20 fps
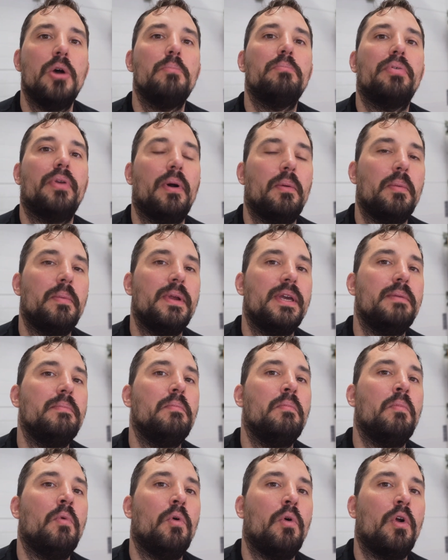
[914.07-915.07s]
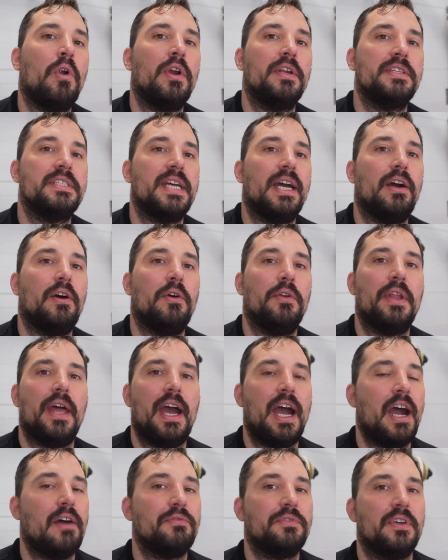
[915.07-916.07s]
probably more down
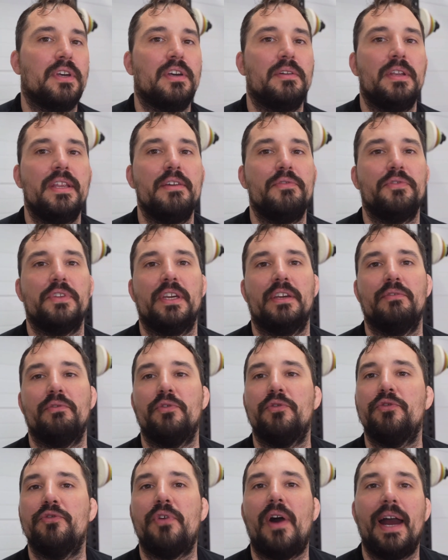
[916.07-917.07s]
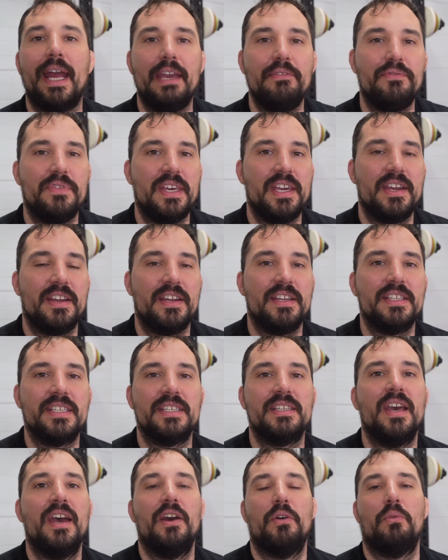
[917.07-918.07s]
after lifting 5
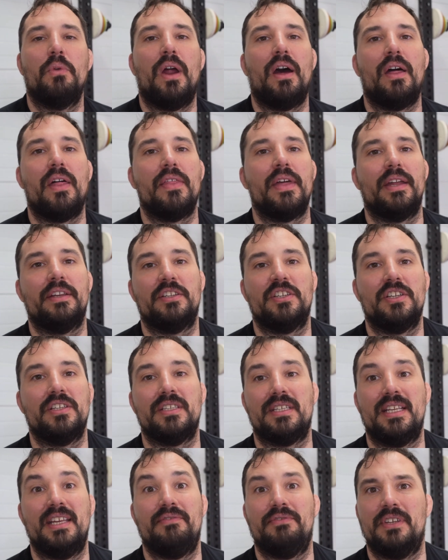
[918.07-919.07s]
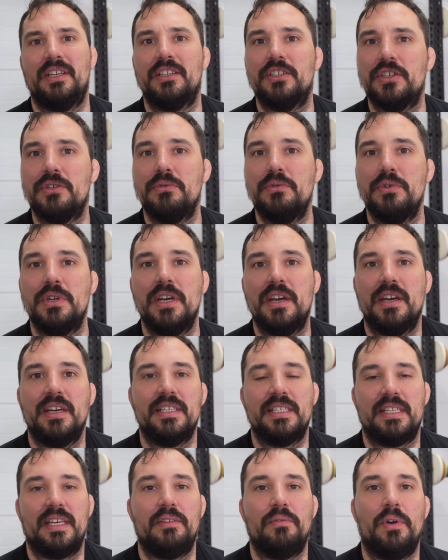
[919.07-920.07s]
years rather than just lifting 2
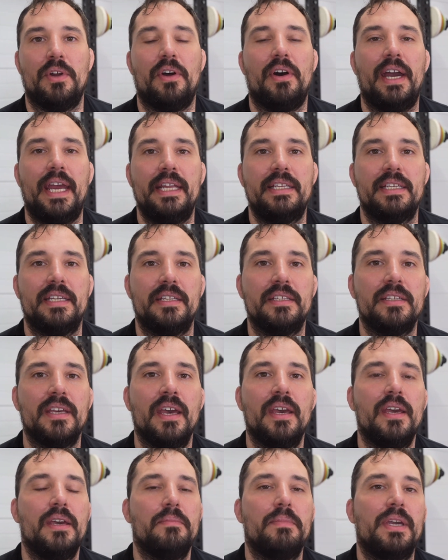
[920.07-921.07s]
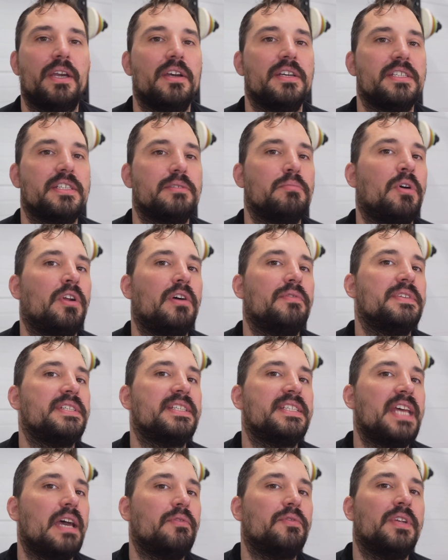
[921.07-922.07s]
years than what I did, because Smolov is
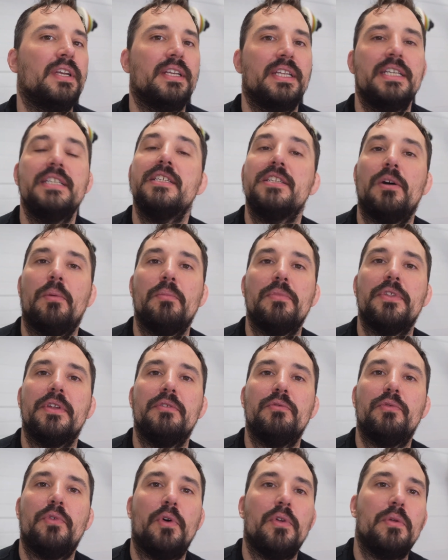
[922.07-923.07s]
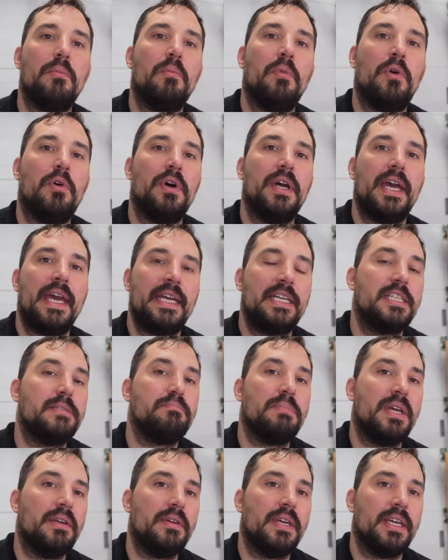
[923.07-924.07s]
definitely something for the more
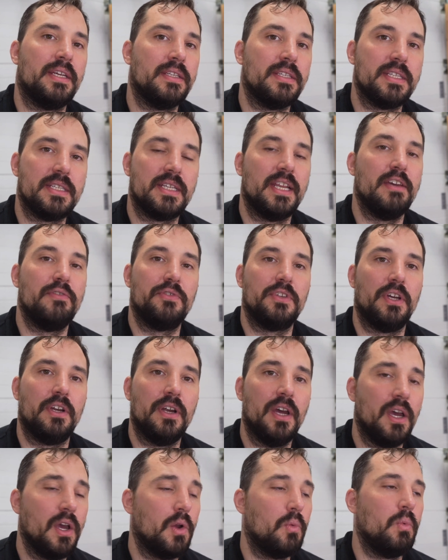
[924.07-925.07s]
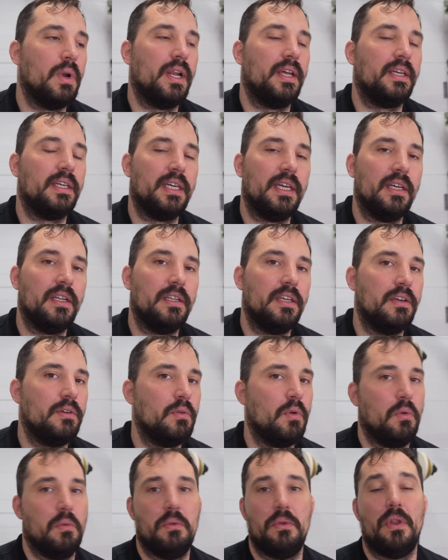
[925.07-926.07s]
experienced lifter. Will it kill
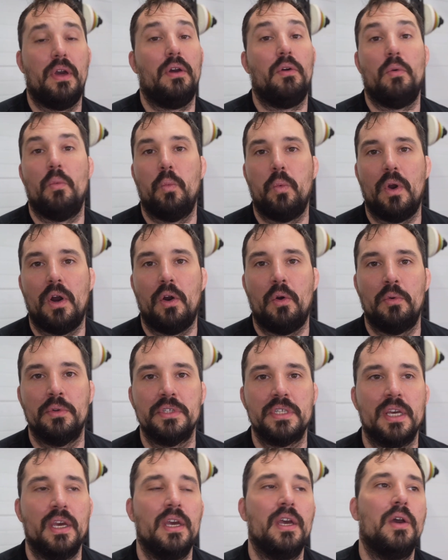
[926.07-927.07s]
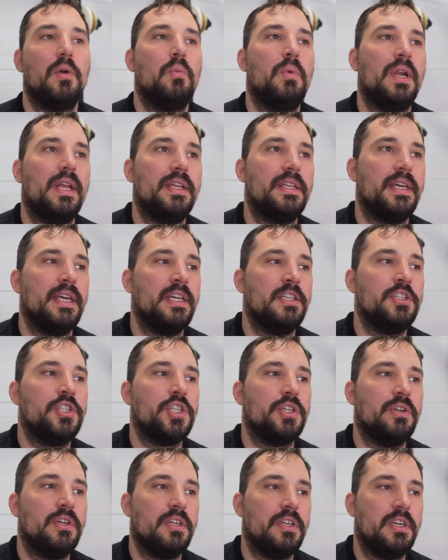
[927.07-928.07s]
you? No, it won't. Will it
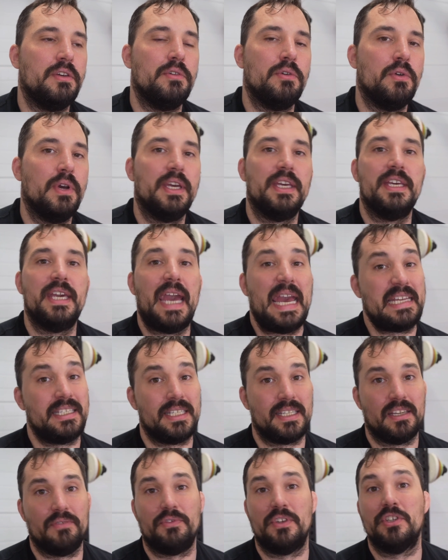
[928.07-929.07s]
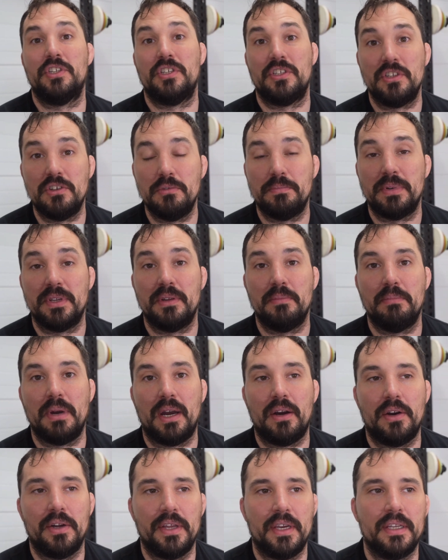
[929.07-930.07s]
injure you? Yes, if you're stupid
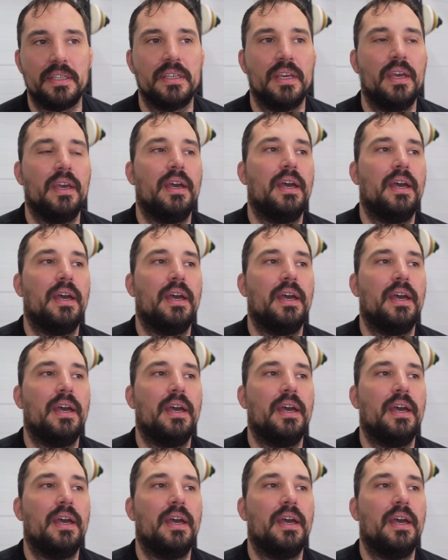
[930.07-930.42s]
about it.